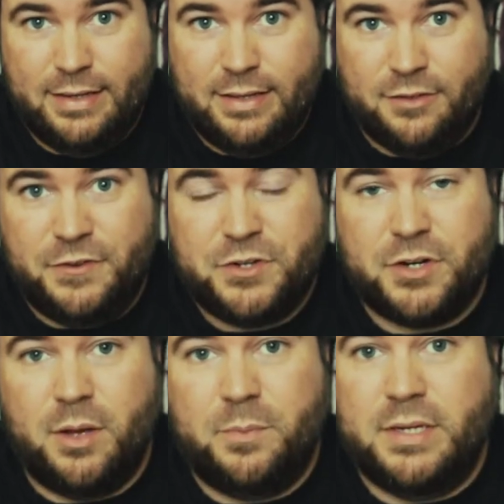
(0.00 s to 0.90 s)
The Fisher
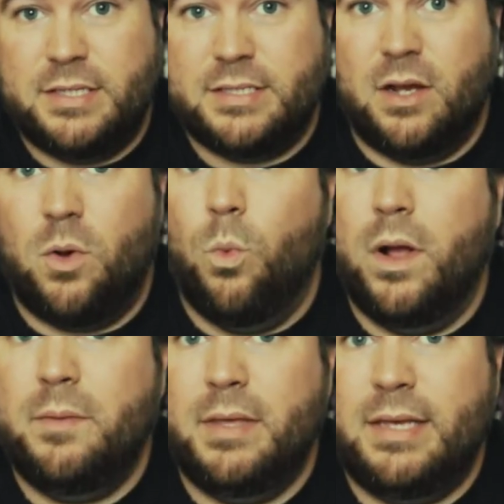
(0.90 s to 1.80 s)
Company sunk
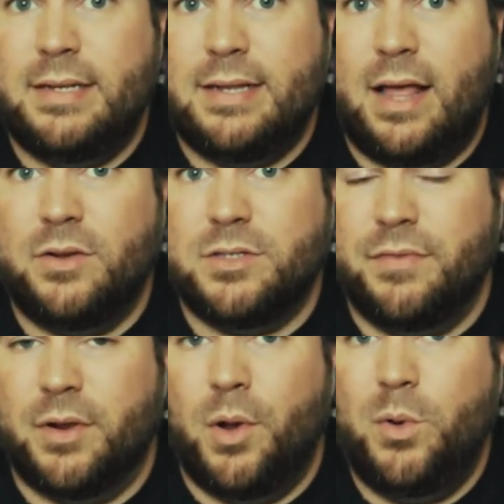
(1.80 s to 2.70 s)
$1 million of
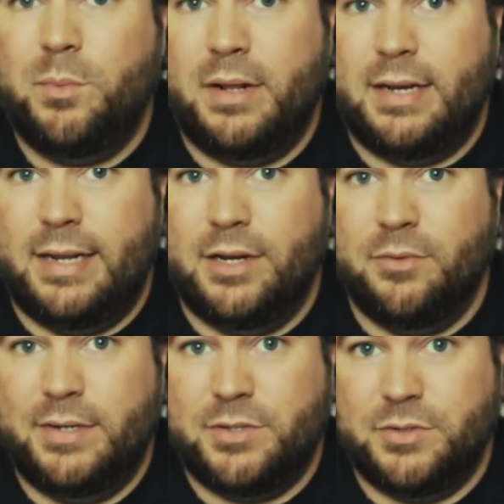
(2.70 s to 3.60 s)
their own money into
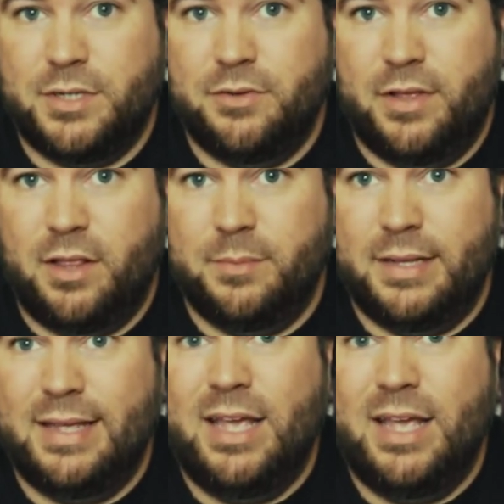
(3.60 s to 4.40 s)
research and development.